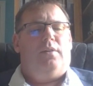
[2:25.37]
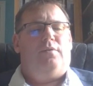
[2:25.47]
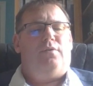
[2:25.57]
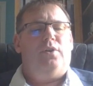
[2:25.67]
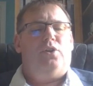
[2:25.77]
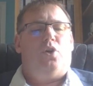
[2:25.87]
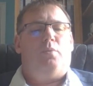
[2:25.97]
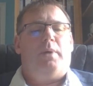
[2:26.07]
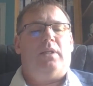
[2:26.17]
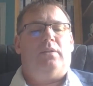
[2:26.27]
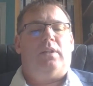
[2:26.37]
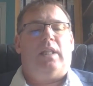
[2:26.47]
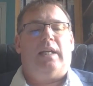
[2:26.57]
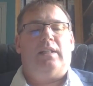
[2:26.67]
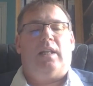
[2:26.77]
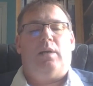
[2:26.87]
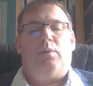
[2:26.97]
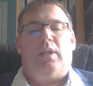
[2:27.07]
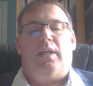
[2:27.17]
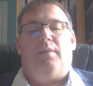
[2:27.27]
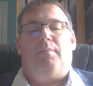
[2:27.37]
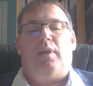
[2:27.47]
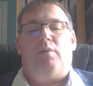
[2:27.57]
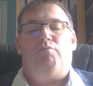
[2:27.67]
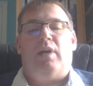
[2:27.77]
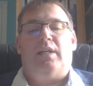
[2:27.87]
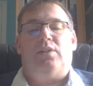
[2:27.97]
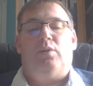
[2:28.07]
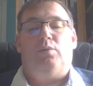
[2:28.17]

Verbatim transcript: The front door bell clanged loudly and Rat,